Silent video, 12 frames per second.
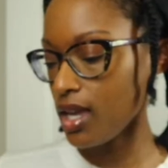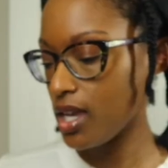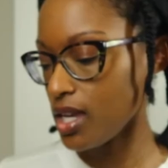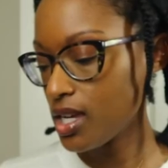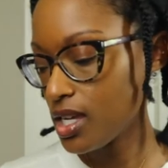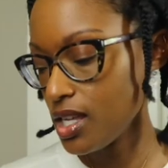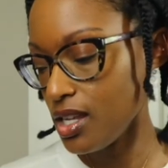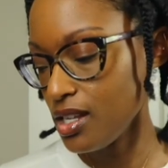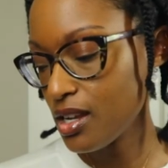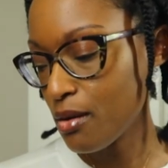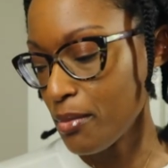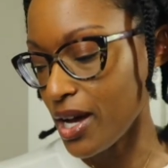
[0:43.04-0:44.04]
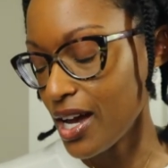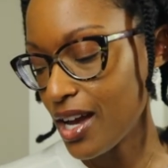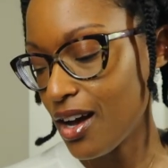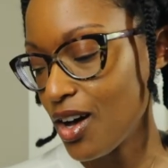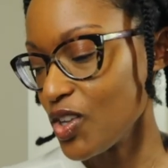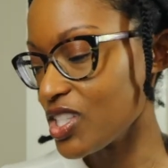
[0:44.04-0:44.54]
And
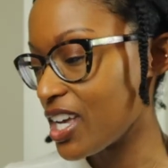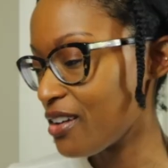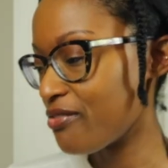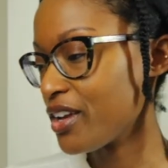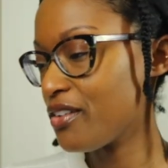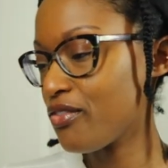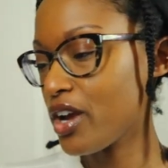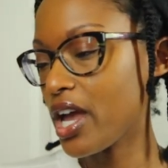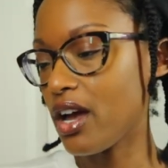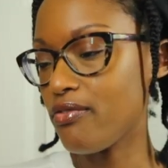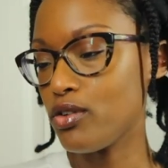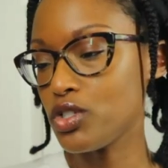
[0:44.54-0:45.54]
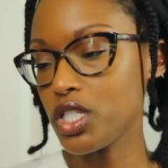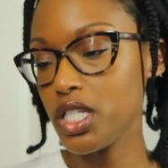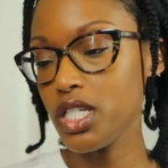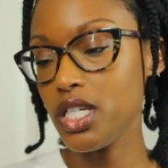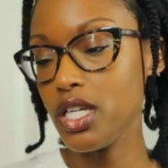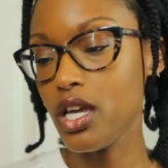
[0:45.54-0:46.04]
my all-time favorite
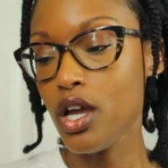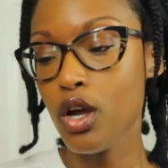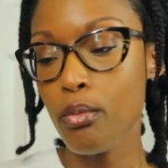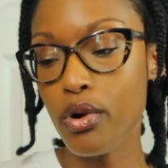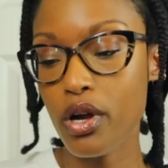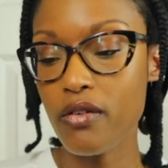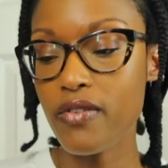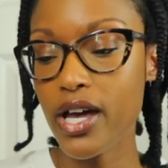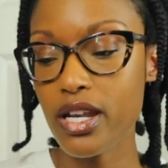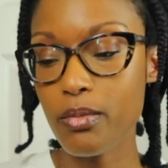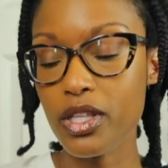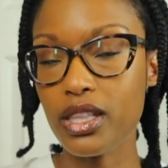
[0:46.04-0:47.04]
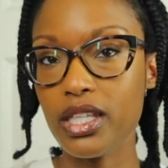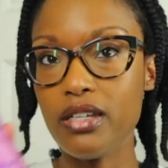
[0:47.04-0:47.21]
ApHogee Pro Vitamin